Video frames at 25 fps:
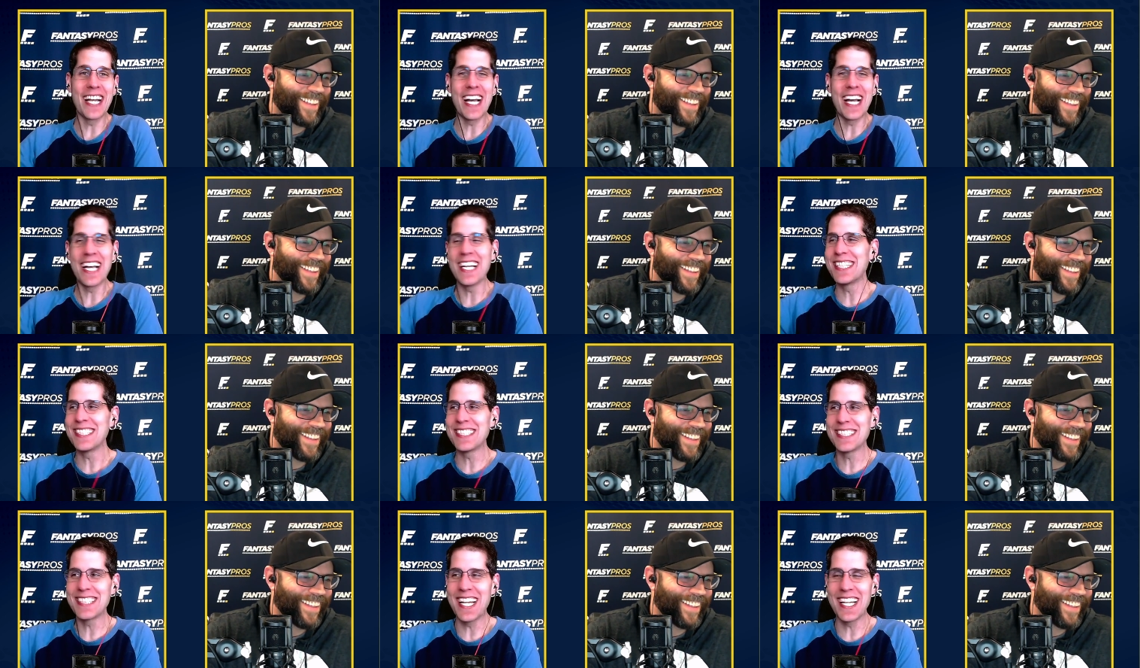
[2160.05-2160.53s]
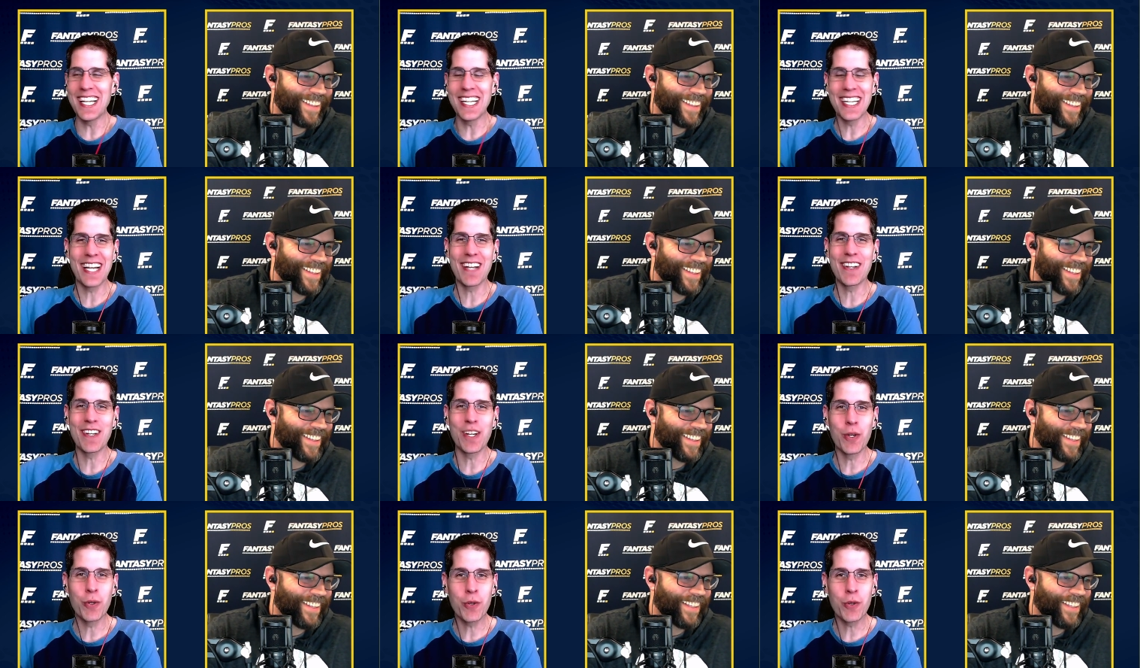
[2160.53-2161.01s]
Speaker 1: I, it's not like
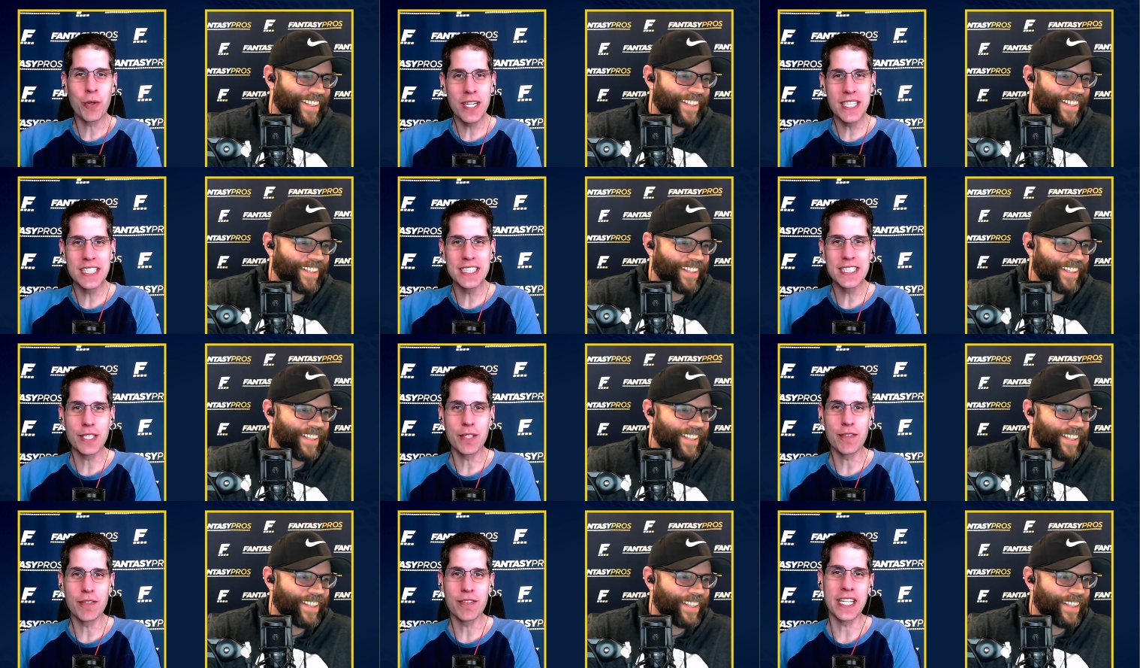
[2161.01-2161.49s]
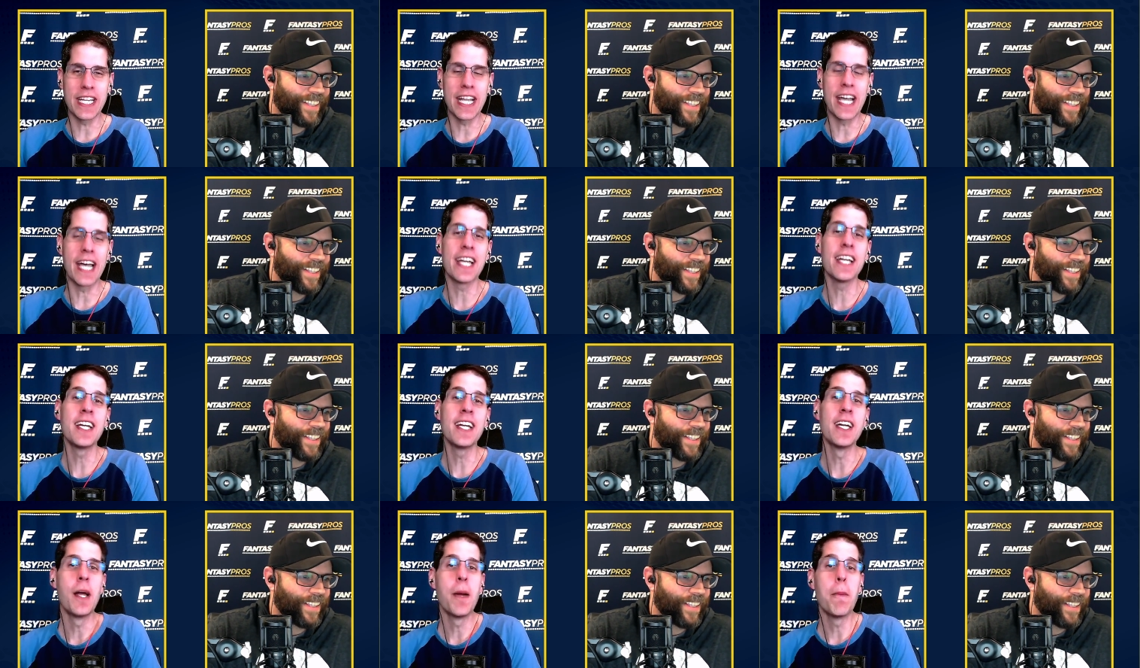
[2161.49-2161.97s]
I go crazy over the
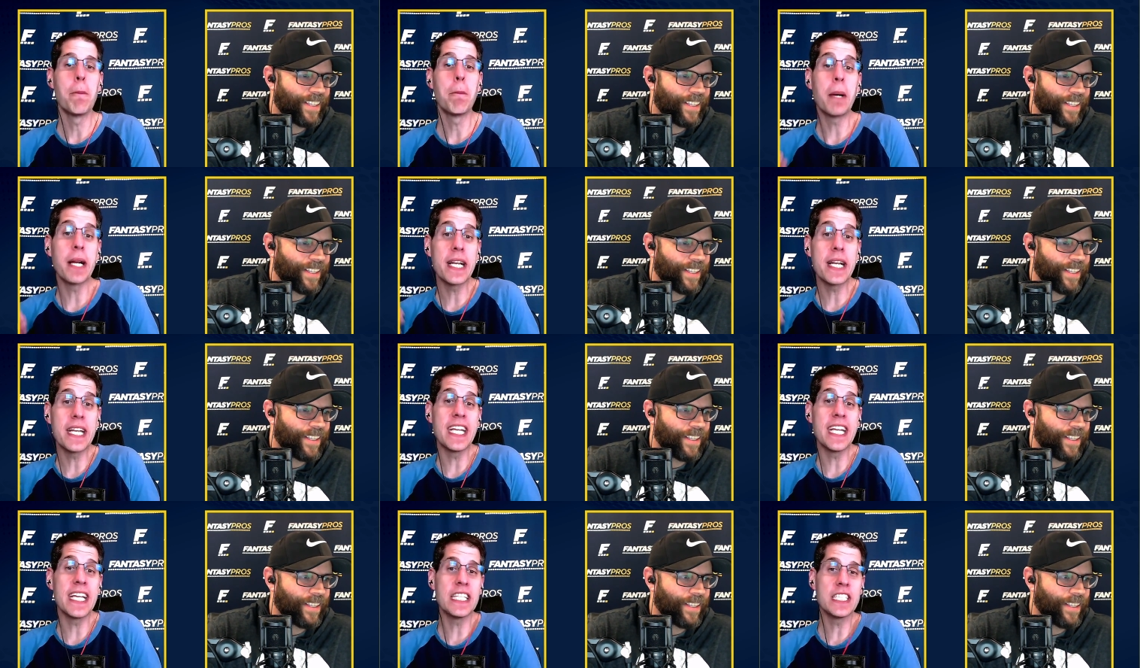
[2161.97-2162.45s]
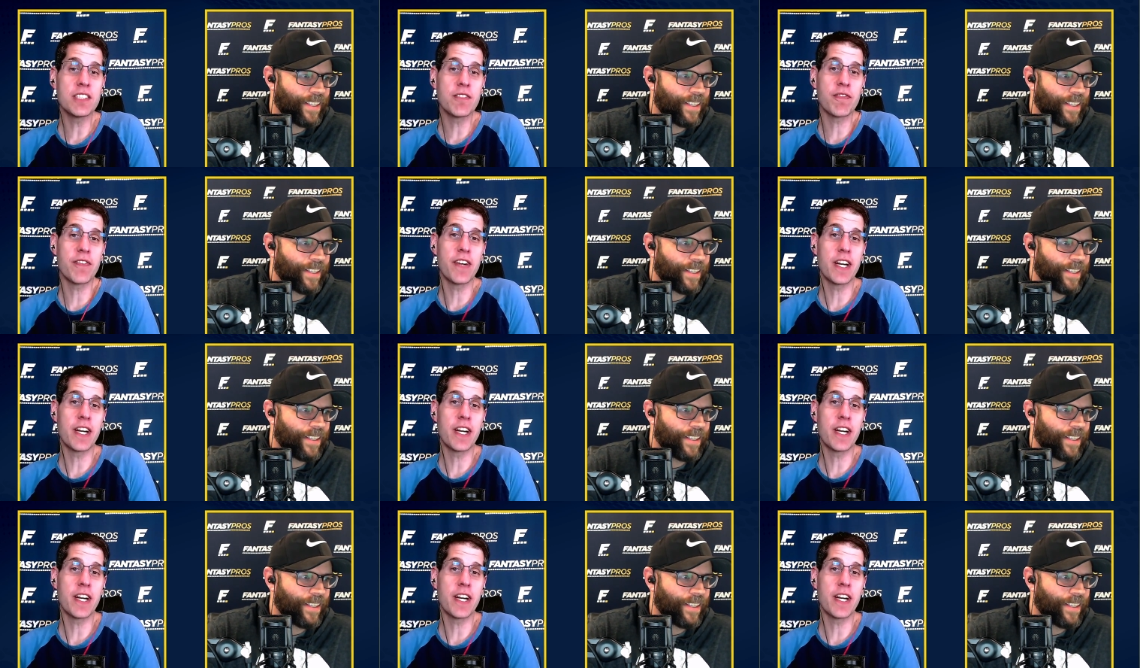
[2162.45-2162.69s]
guy. But he is